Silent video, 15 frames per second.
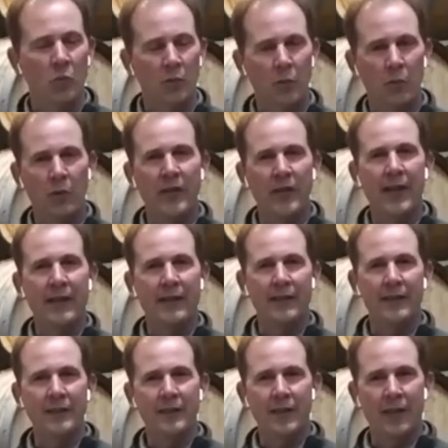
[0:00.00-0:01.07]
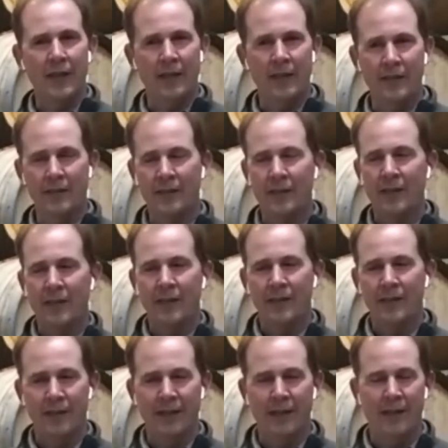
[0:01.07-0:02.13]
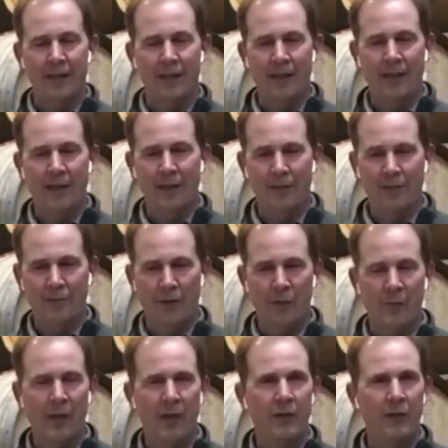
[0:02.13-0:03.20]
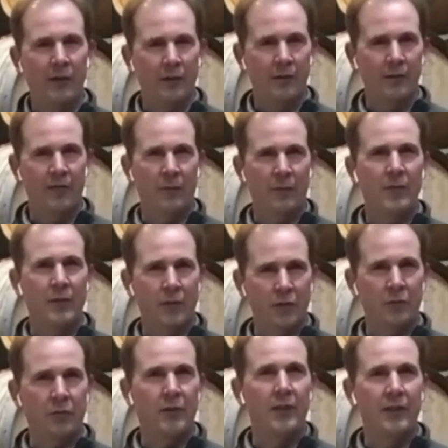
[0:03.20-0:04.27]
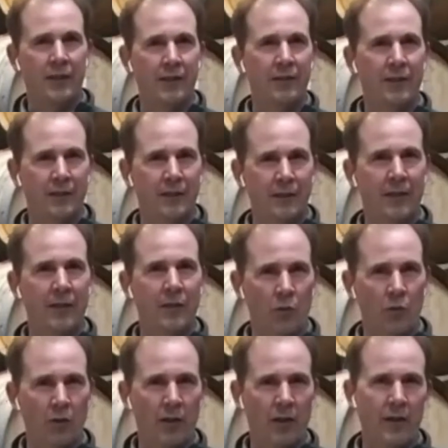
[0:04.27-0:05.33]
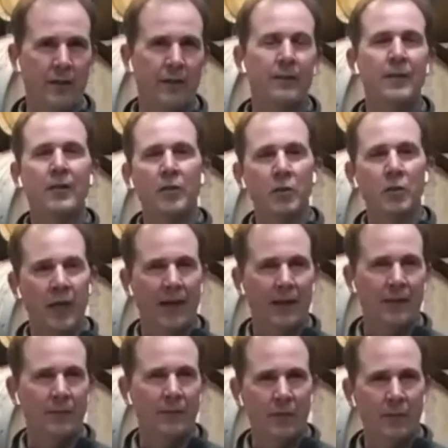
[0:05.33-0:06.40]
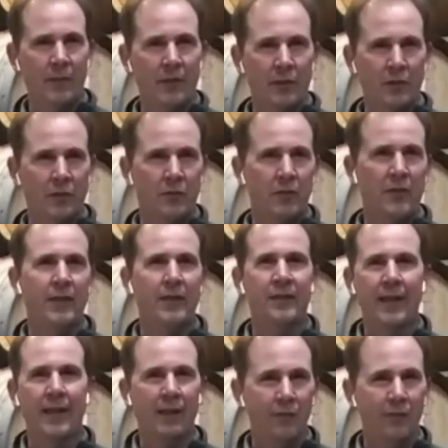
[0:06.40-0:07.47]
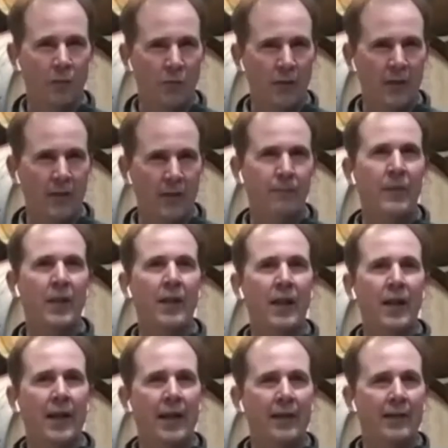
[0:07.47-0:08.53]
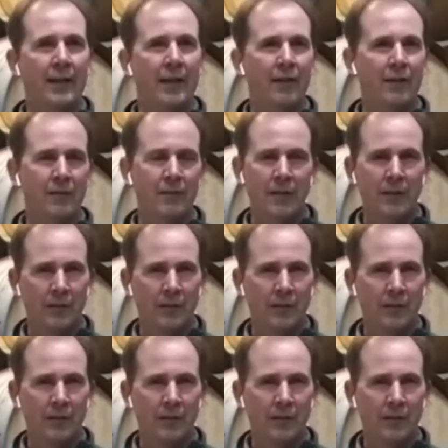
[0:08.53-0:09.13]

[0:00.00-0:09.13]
we got these cuttings from nursery here in Oregon, who got them from a nursery in California. And they're